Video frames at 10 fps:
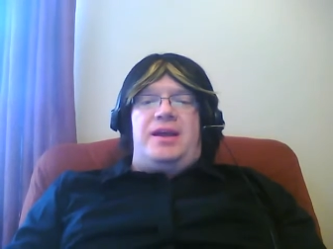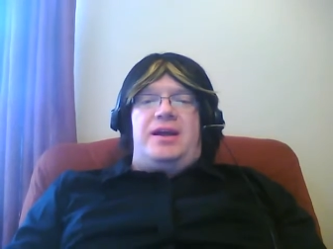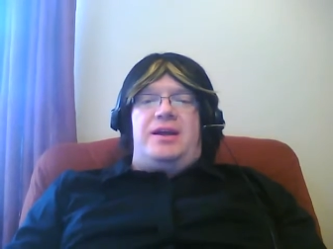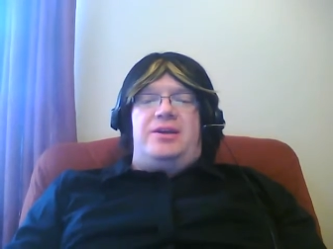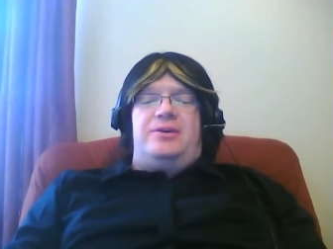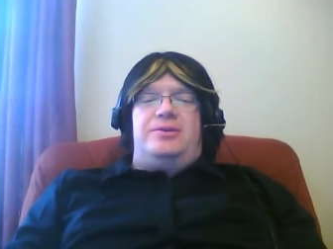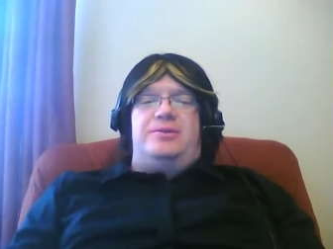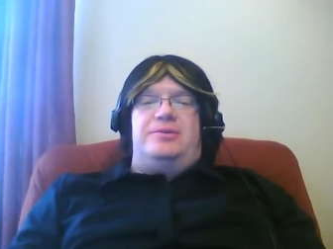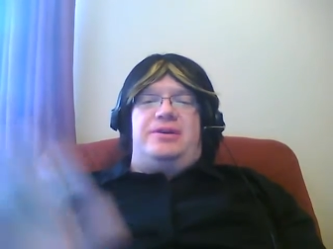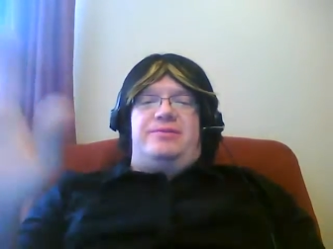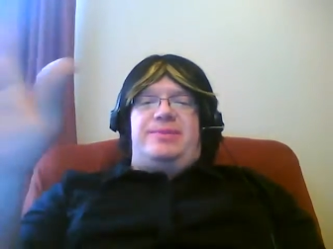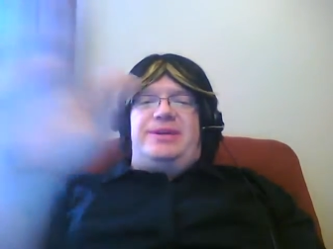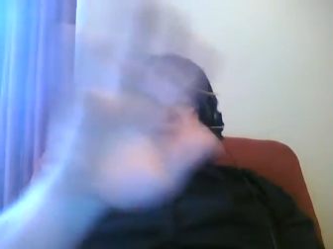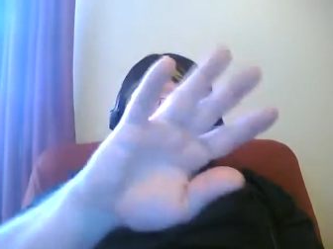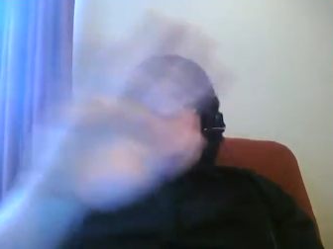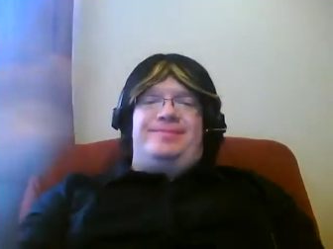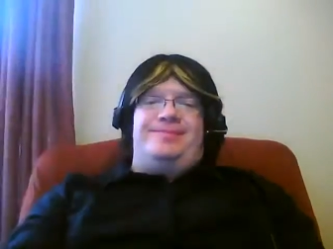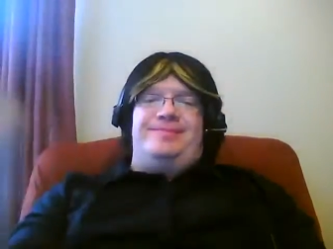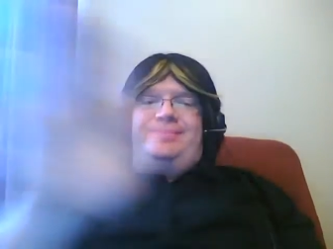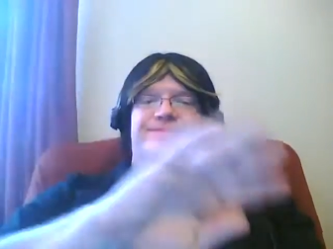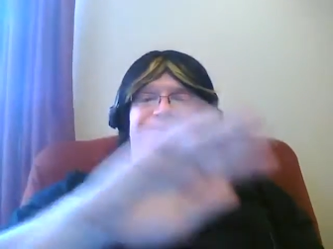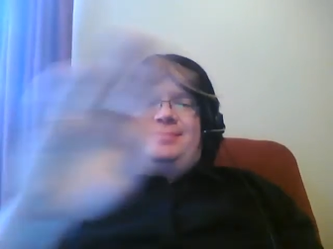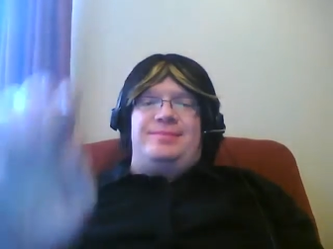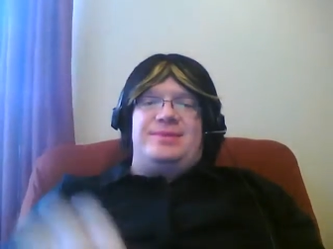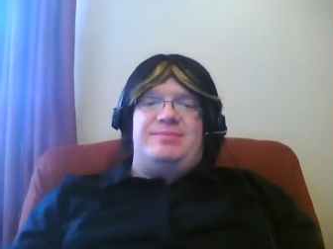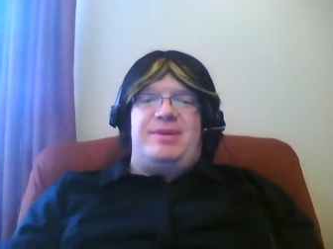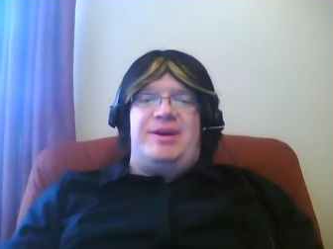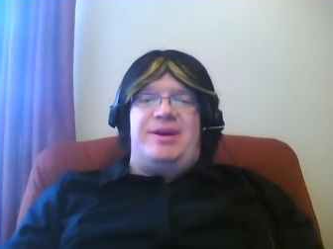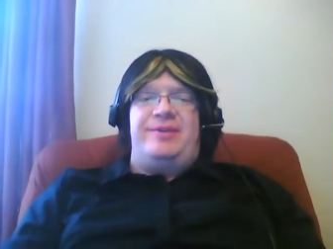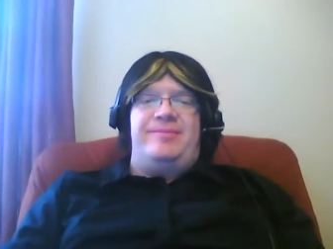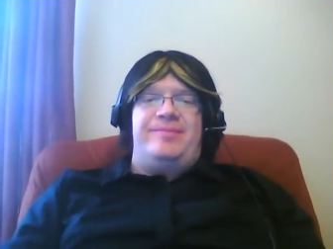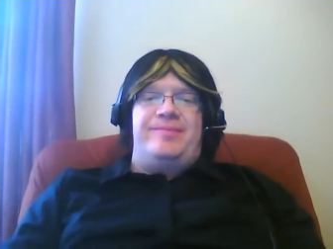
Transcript: Hello, everybody. It's Marilyn.